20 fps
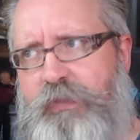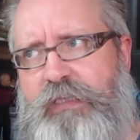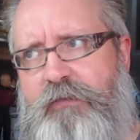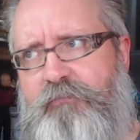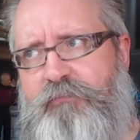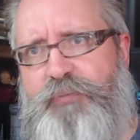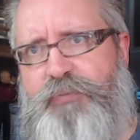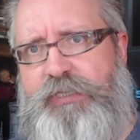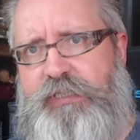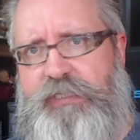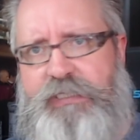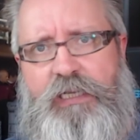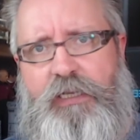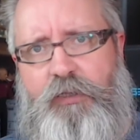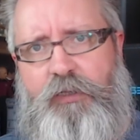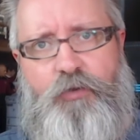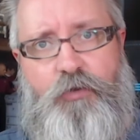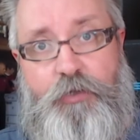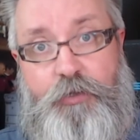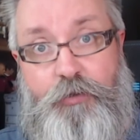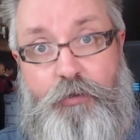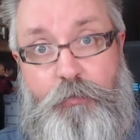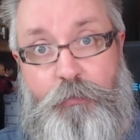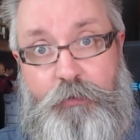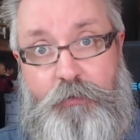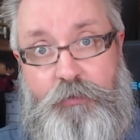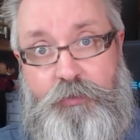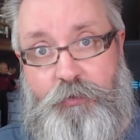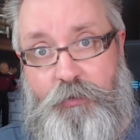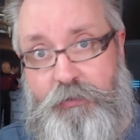but still look
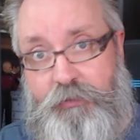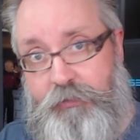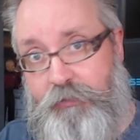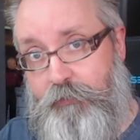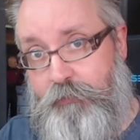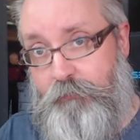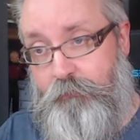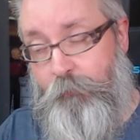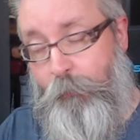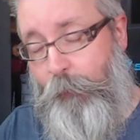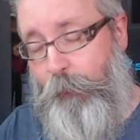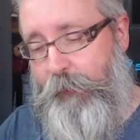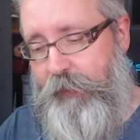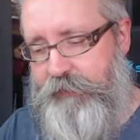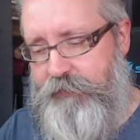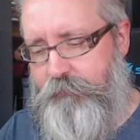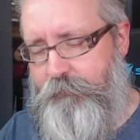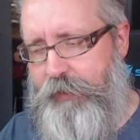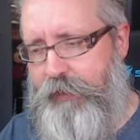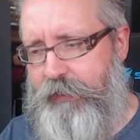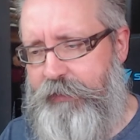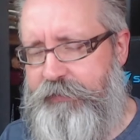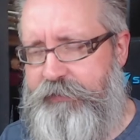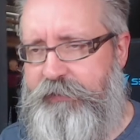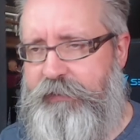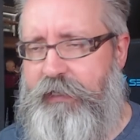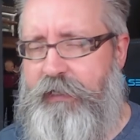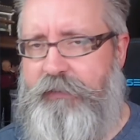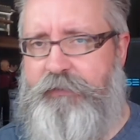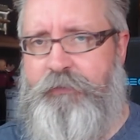human. So it's a balancing
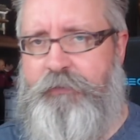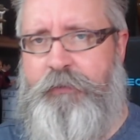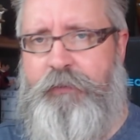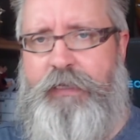act.